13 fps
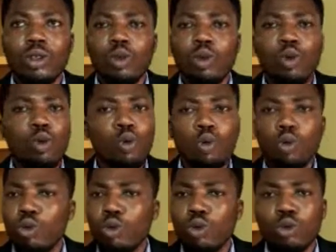go,
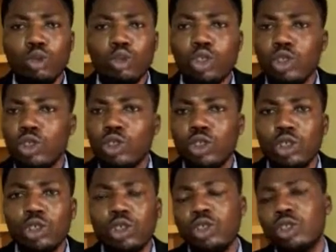
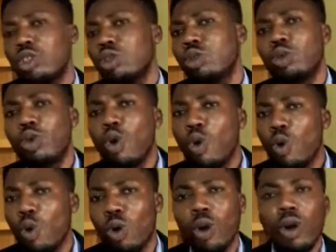just
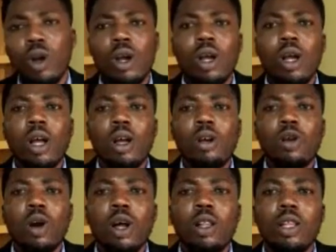go. Go
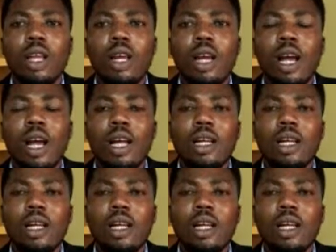out there